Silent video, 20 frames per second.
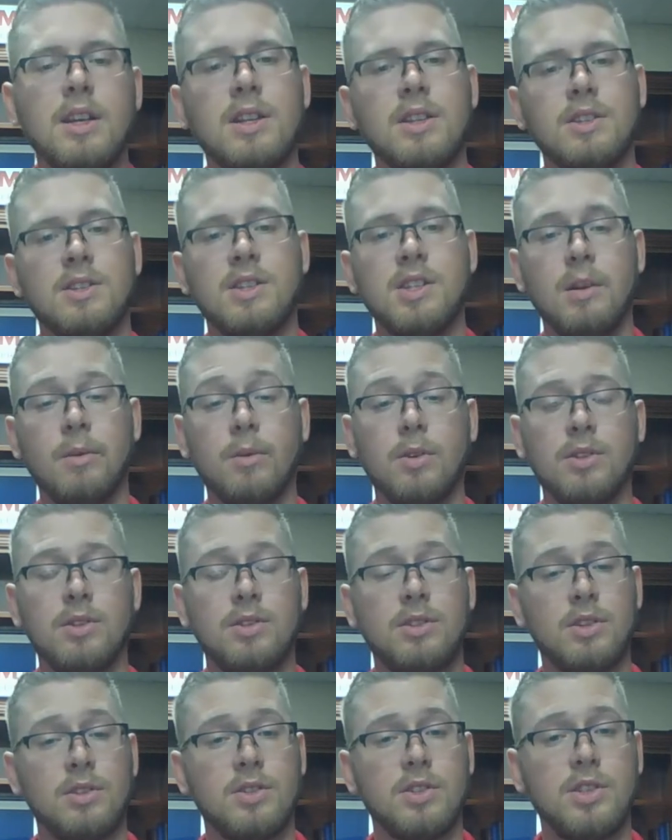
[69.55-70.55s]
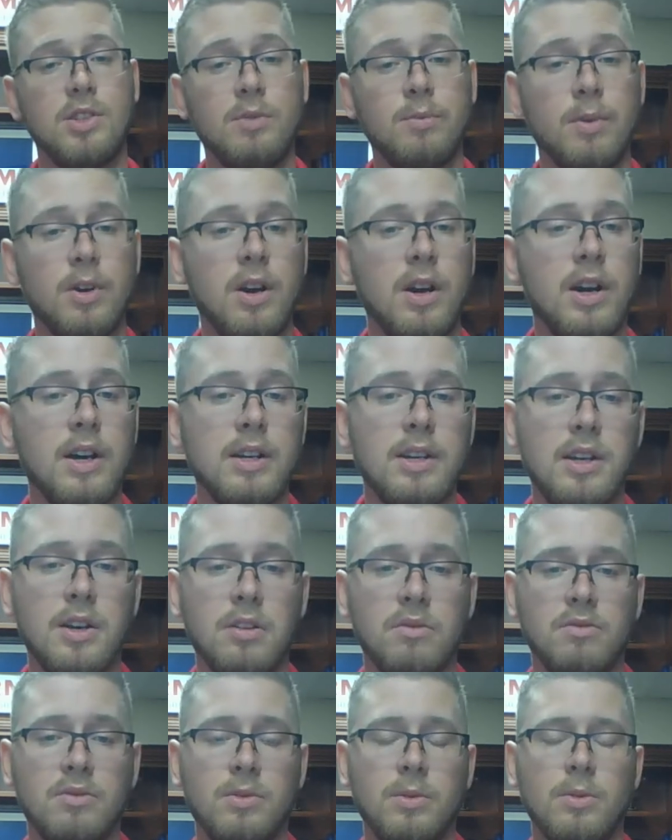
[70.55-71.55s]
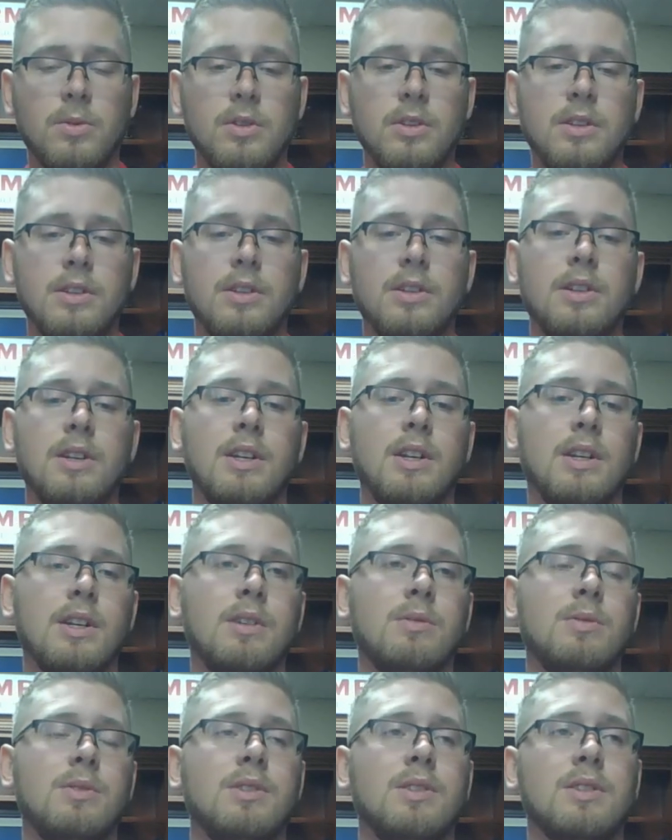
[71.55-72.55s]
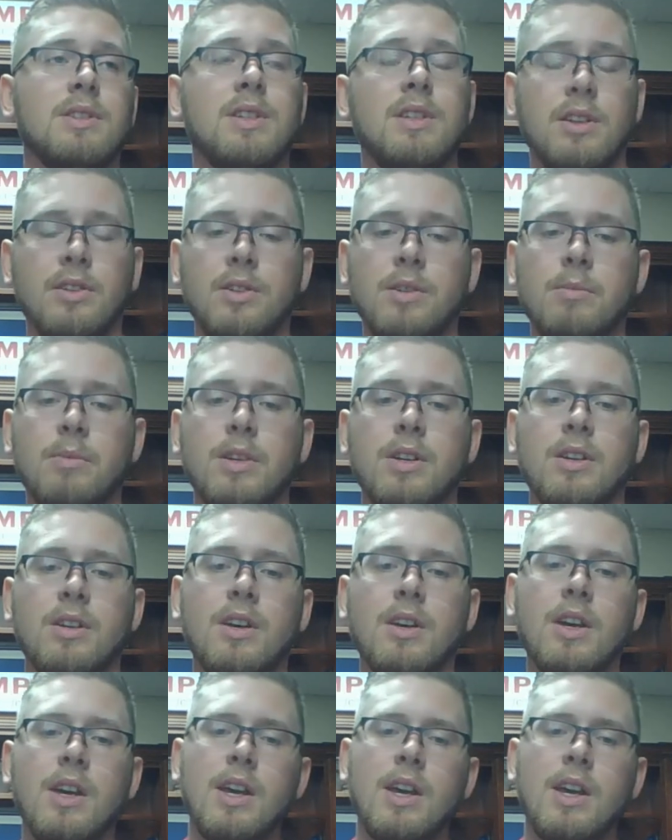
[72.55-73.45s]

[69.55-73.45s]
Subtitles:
Summers are super hot here in Florida, and it was just killing me,